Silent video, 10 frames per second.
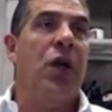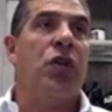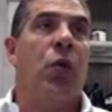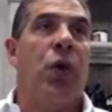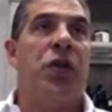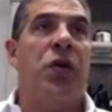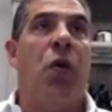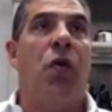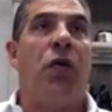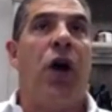So once you
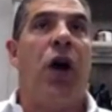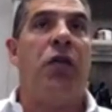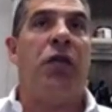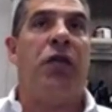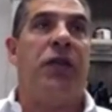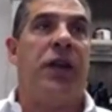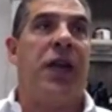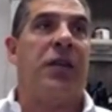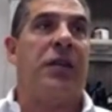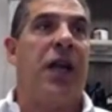go over
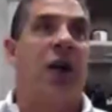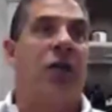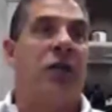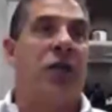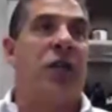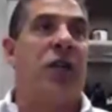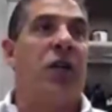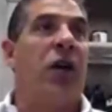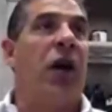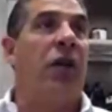$150,000 a
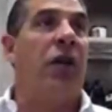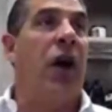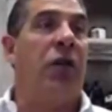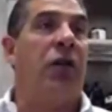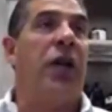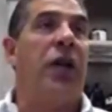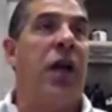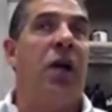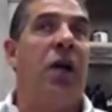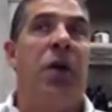year of other
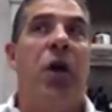income,